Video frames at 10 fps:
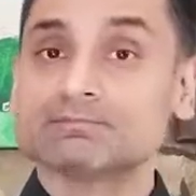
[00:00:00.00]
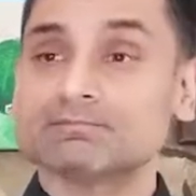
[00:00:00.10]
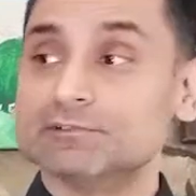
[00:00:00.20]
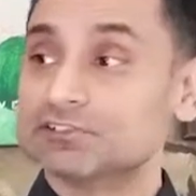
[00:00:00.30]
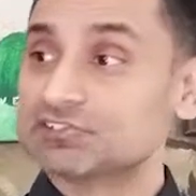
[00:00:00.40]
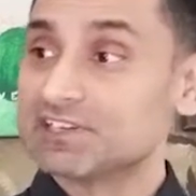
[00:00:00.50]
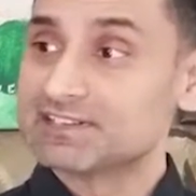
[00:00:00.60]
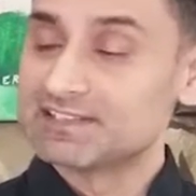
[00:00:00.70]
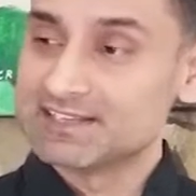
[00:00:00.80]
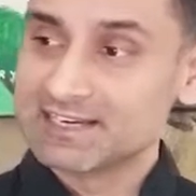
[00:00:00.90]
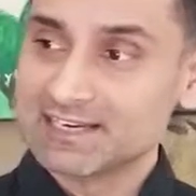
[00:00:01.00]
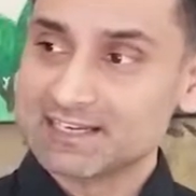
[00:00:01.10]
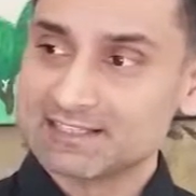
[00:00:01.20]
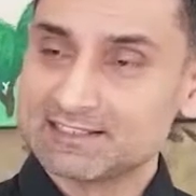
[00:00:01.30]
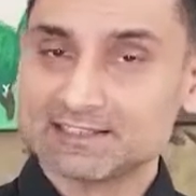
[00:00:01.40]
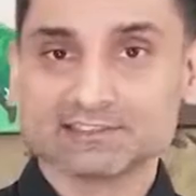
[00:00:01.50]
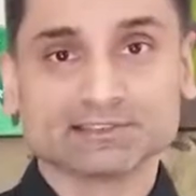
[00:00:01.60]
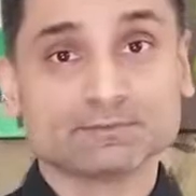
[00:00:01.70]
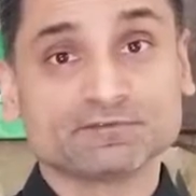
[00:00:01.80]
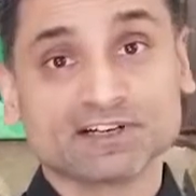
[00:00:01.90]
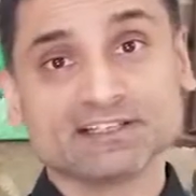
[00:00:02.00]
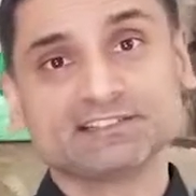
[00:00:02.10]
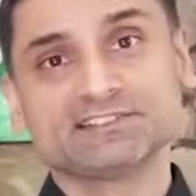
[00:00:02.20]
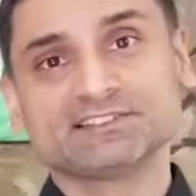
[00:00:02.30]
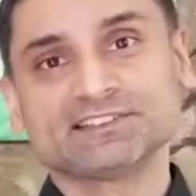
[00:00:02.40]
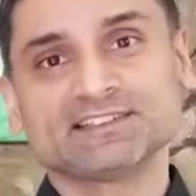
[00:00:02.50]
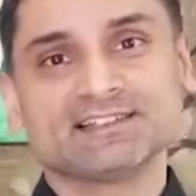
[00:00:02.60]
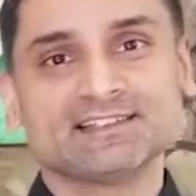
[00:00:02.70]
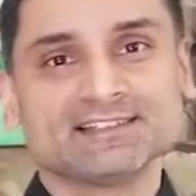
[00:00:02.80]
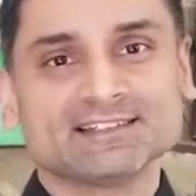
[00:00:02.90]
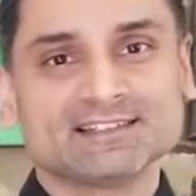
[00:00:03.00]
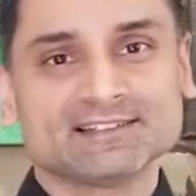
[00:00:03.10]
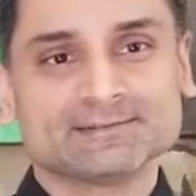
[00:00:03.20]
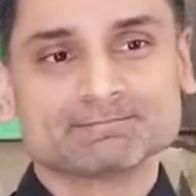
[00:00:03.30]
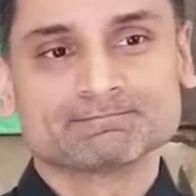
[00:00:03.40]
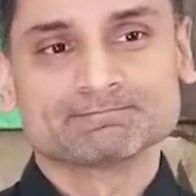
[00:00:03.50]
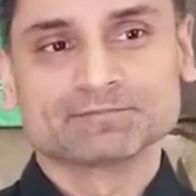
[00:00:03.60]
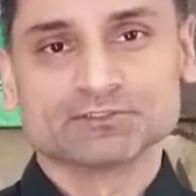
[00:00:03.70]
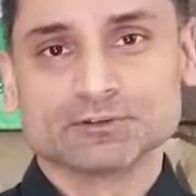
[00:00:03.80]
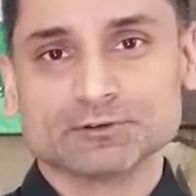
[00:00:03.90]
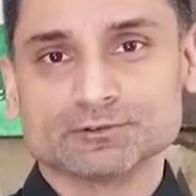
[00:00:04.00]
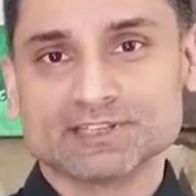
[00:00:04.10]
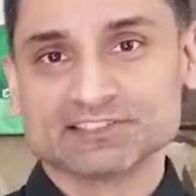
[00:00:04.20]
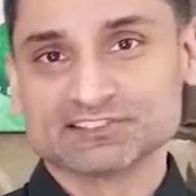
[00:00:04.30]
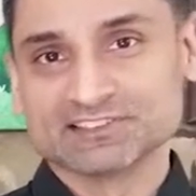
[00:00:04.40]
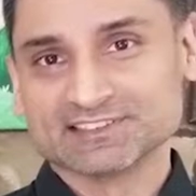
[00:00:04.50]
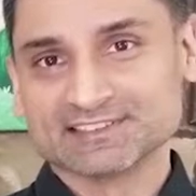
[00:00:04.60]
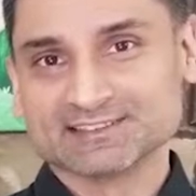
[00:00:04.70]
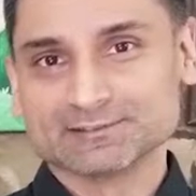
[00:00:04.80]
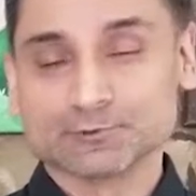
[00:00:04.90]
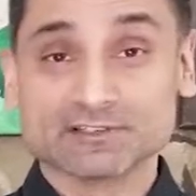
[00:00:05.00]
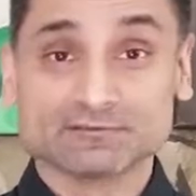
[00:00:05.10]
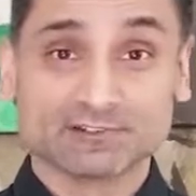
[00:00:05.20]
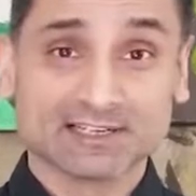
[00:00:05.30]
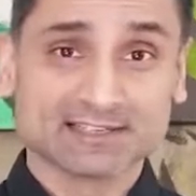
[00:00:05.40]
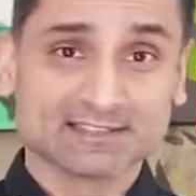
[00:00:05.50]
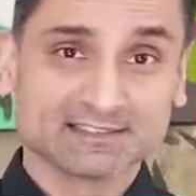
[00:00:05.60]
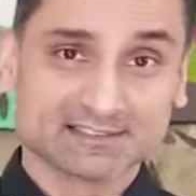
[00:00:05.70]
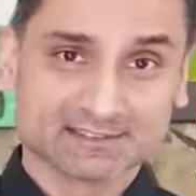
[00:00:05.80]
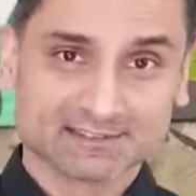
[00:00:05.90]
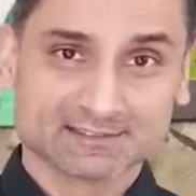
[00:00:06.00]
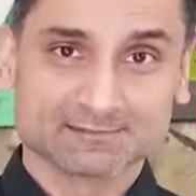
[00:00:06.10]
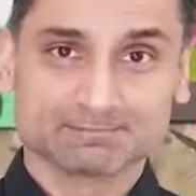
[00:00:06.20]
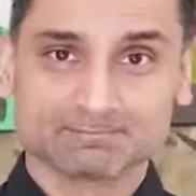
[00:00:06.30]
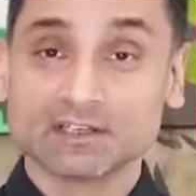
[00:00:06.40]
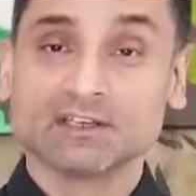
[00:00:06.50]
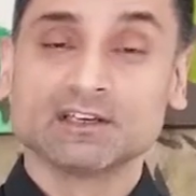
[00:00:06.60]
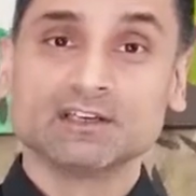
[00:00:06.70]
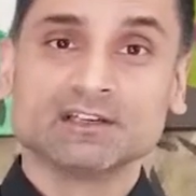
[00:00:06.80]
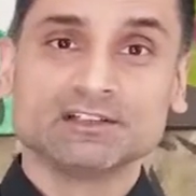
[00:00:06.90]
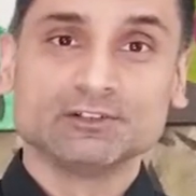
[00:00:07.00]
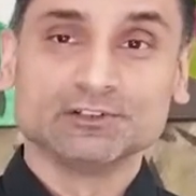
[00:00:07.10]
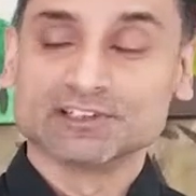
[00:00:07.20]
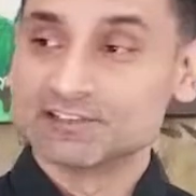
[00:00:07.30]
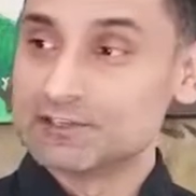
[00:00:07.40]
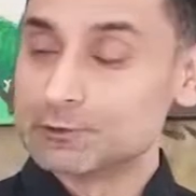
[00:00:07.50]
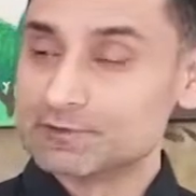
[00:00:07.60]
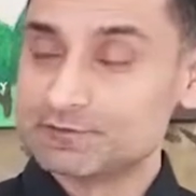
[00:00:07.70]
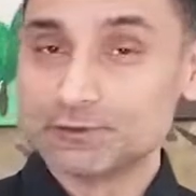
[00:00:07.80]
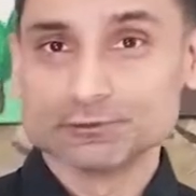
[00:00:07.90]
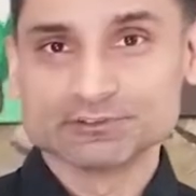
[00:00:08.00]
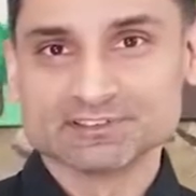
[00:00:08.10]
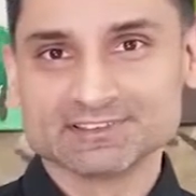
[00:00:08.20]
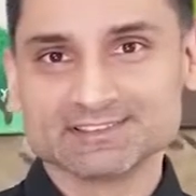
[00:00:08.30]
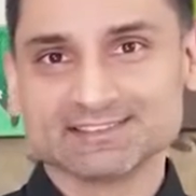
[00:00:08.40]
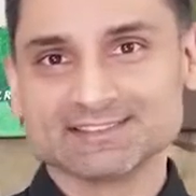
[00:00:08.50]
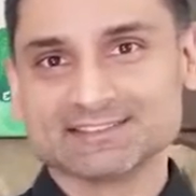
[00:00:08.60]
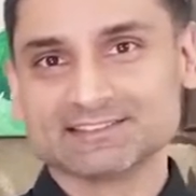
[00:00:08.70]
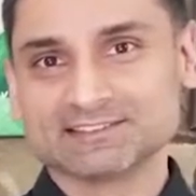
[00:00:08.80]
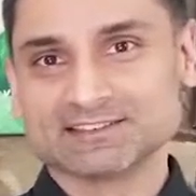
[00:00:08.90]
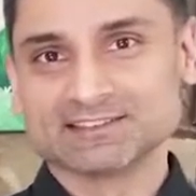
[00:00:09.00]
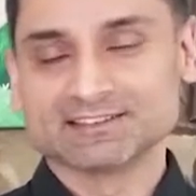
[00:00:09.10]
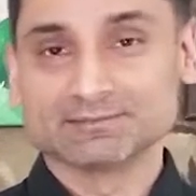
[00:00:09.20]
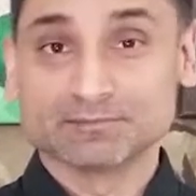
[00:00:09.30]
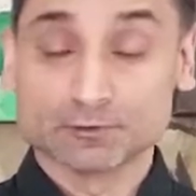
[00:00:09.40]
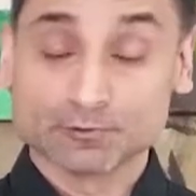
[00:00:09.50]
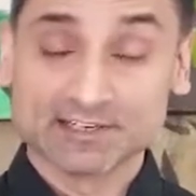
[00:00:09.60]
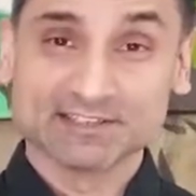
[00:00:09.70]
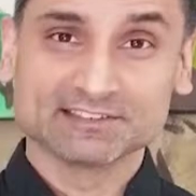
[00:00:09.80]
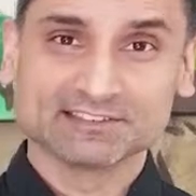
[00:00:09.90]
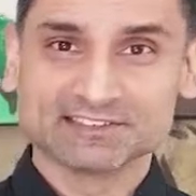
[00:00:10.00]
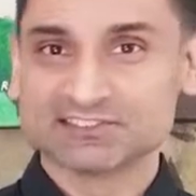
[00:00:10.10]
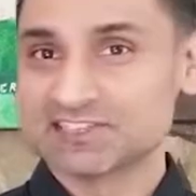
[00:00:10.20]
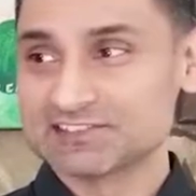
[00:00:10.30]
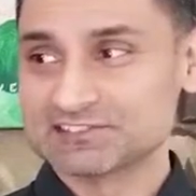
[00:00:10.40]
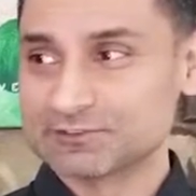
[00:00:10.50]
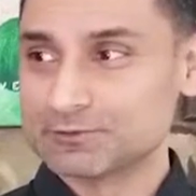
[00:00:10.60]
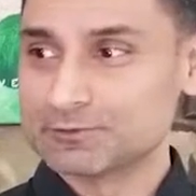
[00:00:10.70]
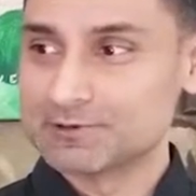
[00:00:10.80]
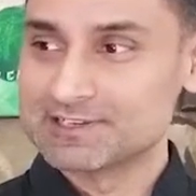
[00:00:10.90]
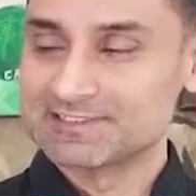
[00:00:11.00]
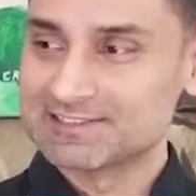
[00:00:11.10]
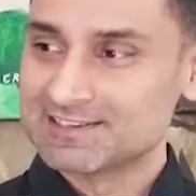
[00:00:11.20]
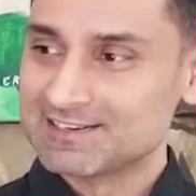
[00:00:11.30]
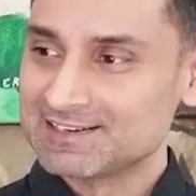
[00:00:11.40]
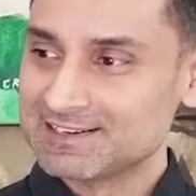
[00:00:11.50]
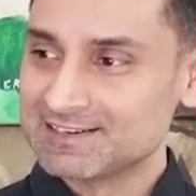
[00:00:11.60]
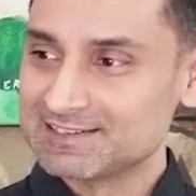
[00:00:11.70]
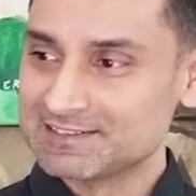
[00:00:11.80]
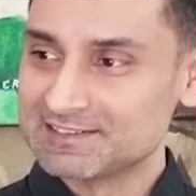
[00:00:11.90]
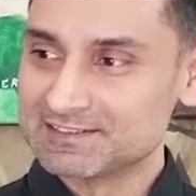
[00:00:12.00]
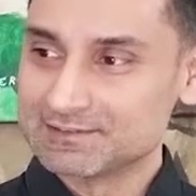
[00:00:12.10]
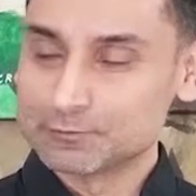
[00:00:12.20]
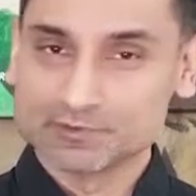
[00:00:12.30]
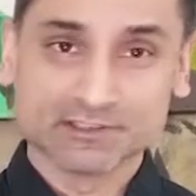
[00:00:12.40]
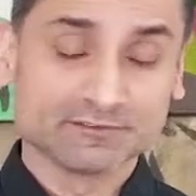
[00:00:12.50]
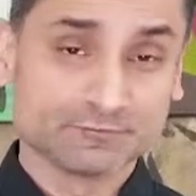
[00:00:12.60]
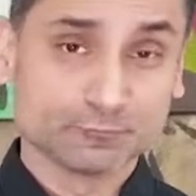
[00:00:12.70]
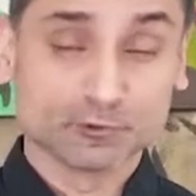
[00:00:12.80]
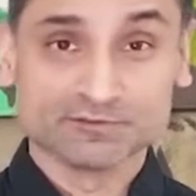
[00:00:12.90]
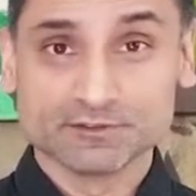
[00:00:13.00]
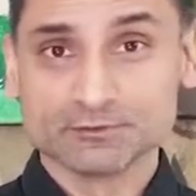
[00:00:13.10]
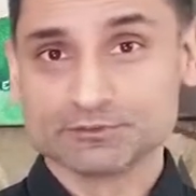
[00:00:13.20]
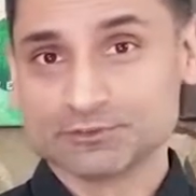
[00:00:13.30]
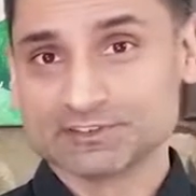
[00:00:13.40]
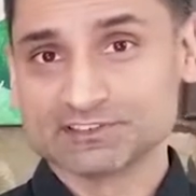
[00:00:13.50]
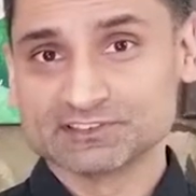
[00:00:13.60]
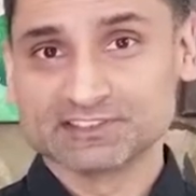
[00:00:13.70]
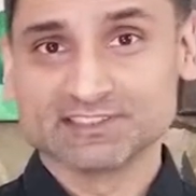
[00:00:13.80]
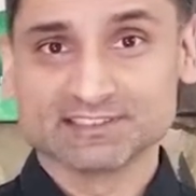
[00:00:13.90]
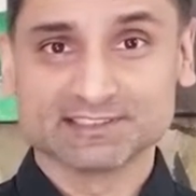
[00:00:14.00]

looks like they had some fines, so that's a red flag. You look at their reviews, it's the ratings, it's not so great, and the reviews, you can see